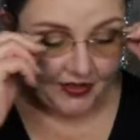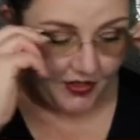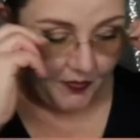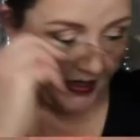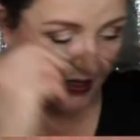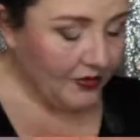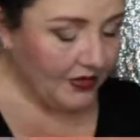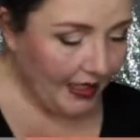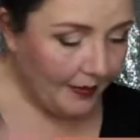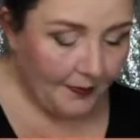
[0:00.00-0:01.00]
So you pay your
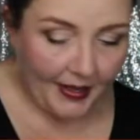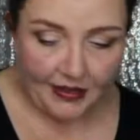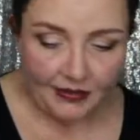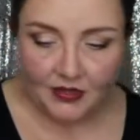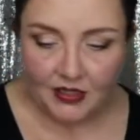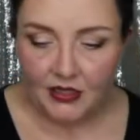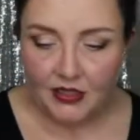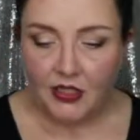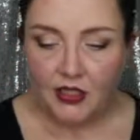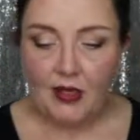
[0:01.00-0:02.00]
£10,
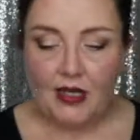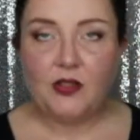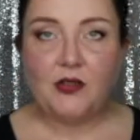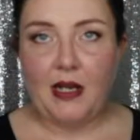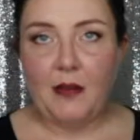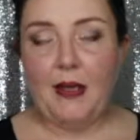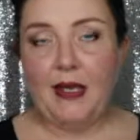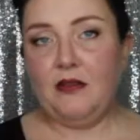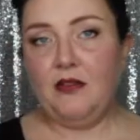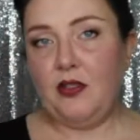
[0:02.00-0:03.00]
you add your
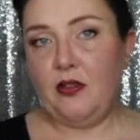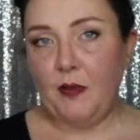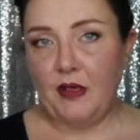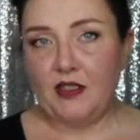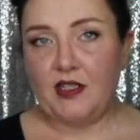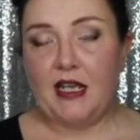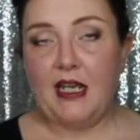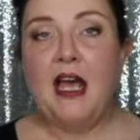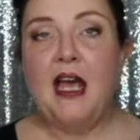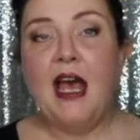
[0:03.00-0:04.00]
£10 to your
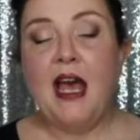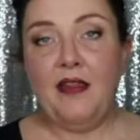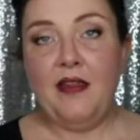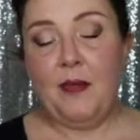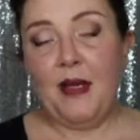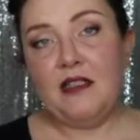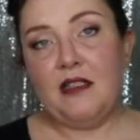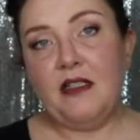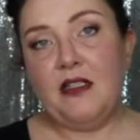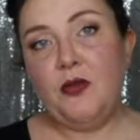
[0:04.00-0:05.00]
basket, and then
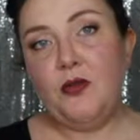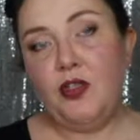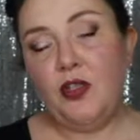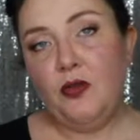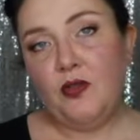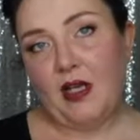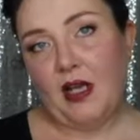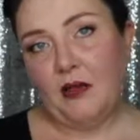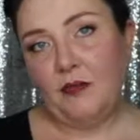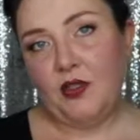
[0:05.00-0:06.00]
basically you choose
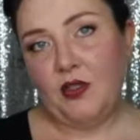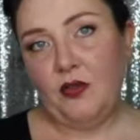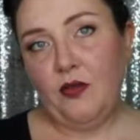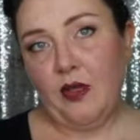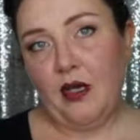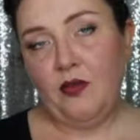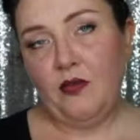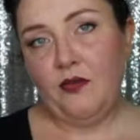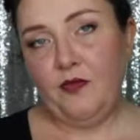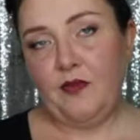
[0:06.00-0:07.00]
up to
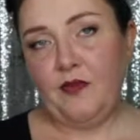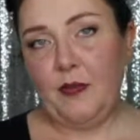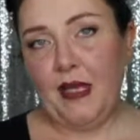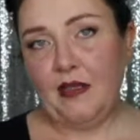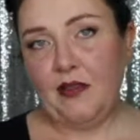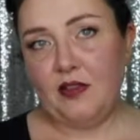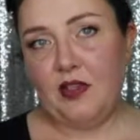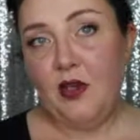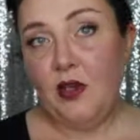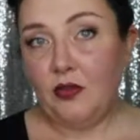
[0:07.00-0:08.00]

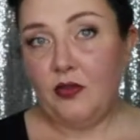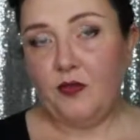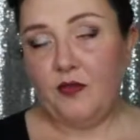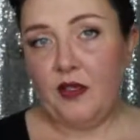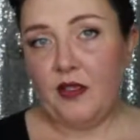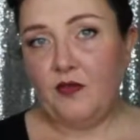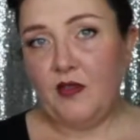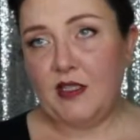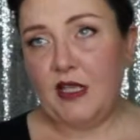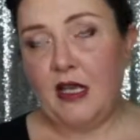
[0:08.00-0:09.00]
£150 on your first
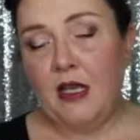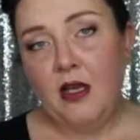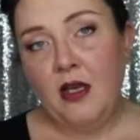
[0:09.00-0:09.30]
visit